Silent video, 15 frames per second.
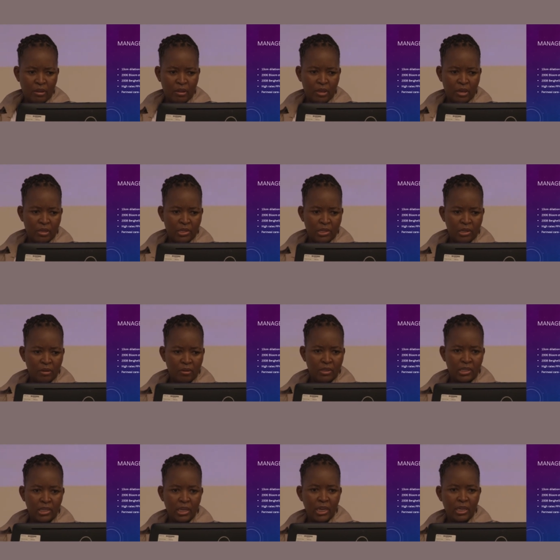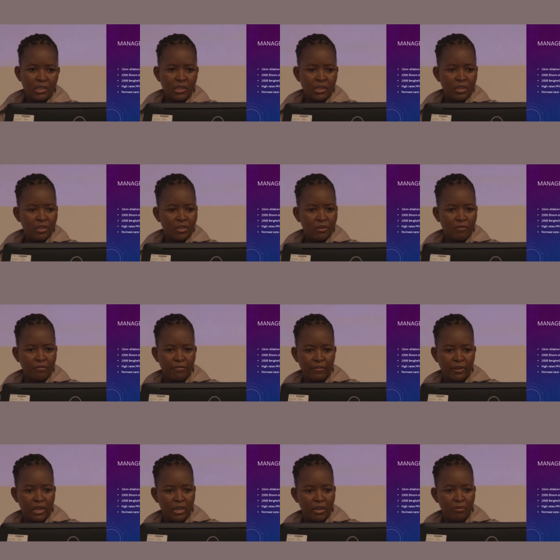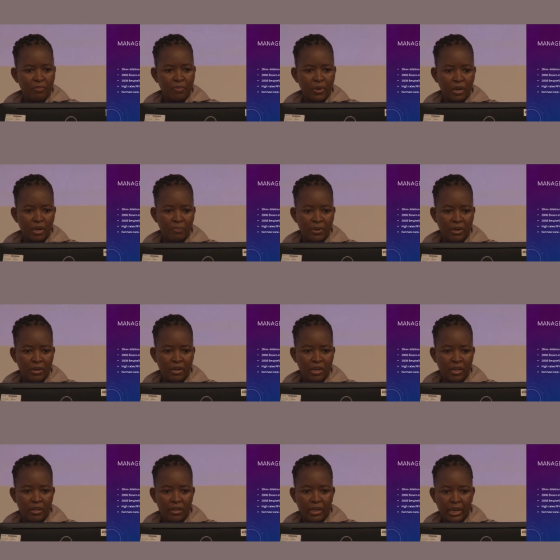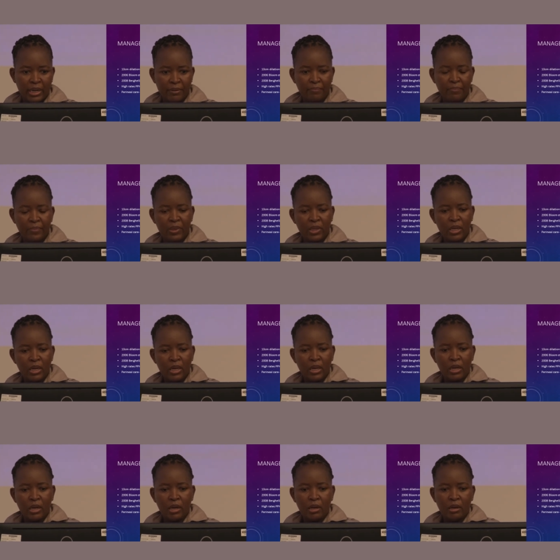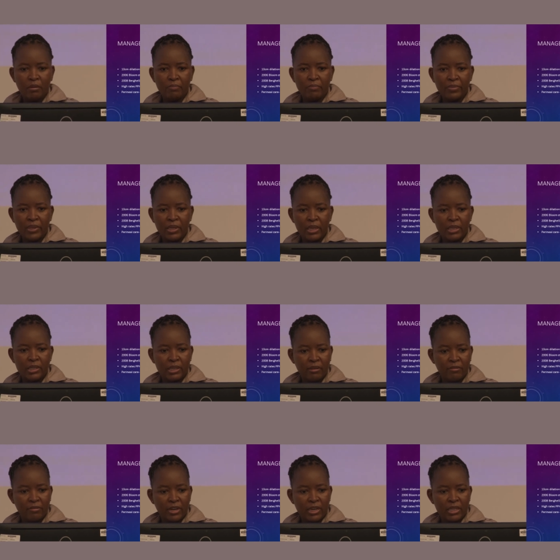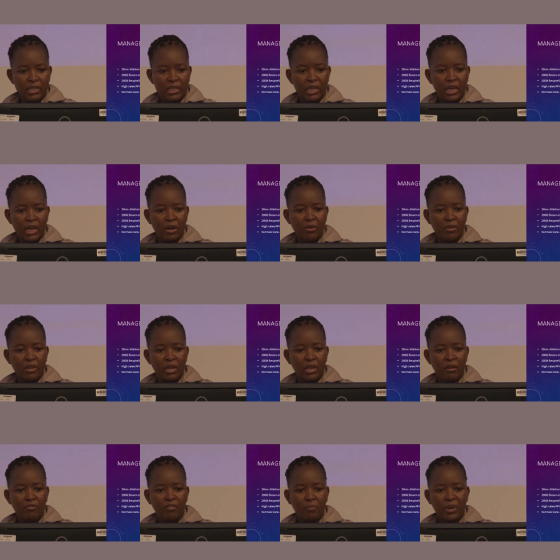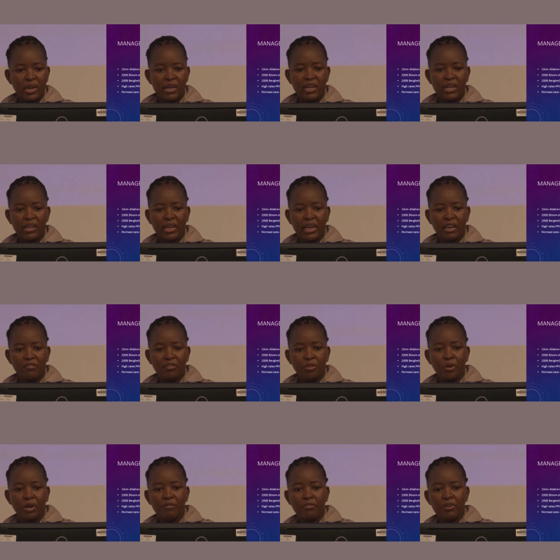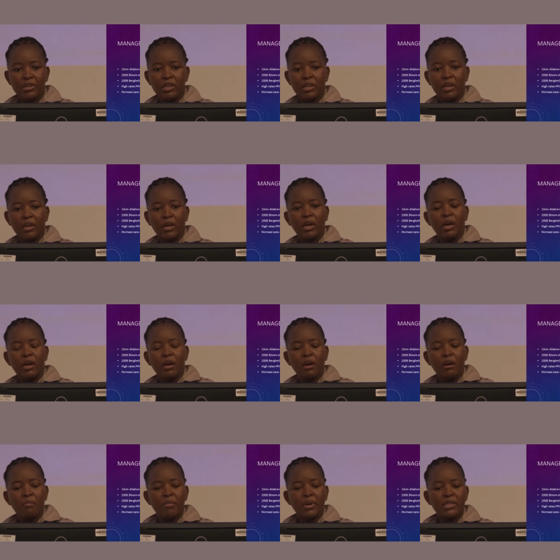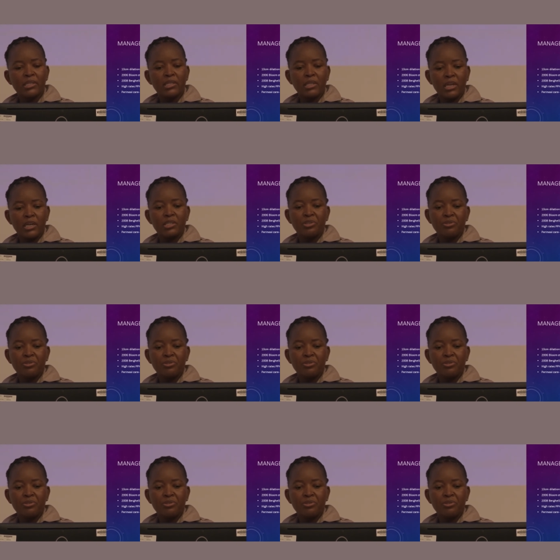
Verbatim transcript: Then still on second stage of labor, perineal care um, is advised. Now, for perineal care, even though I've written massage